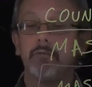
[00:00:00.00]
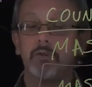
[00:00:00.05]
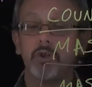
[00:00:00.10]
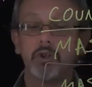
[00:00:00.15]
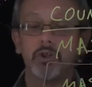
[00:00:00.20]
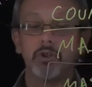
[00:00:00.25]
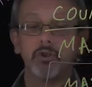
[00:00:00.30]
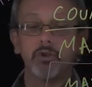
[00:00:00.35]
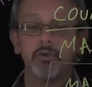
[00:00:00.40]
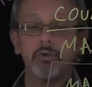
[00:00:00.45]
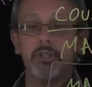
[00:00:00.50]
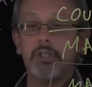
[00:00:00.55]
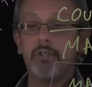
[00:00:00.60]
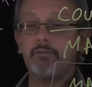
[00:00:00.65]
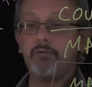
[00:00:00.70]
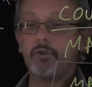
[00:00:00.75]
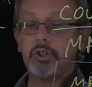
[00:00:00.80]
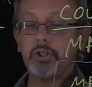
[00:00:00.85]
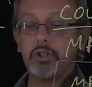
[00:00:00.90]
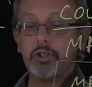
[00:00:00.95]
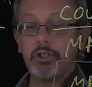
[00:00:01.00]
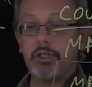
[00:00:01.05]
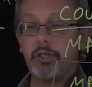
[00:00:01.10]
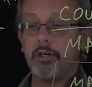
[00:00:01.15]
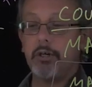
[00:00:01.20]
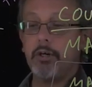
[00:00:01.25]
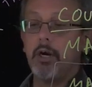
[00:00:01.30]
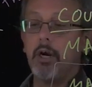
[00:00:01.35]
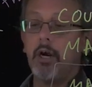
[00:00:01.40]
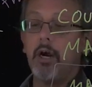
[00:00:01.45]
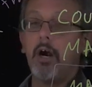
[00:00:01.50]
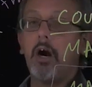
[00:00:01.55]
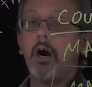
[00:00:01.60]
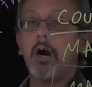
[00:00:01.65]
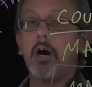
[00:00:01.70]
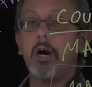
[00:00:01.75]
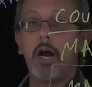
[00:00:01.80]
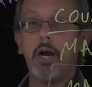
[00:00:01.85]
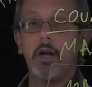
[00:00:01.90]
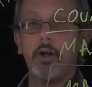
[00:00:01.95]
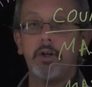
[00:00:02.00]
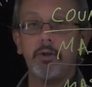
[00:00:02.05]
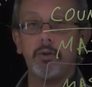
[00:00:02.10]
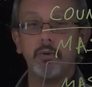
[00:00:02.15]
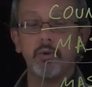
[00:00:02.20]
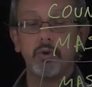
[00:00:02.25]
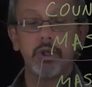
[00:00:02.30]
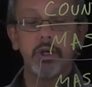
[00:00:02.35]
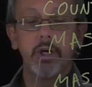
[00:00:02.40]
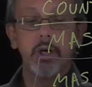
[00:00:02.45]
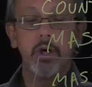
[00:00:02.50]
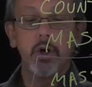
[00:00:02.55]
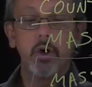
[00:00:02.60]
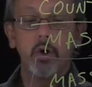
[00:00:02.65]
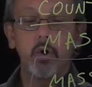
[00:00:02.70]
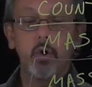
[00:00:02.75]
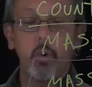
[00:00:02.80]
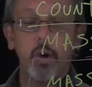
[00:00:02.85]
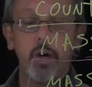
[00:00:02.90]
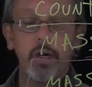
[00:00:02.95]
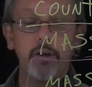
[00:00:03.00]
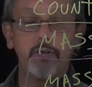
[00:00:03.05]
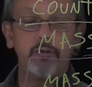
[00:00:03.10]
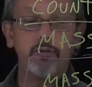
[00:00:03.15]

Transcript: version. So these versions here are not used quite as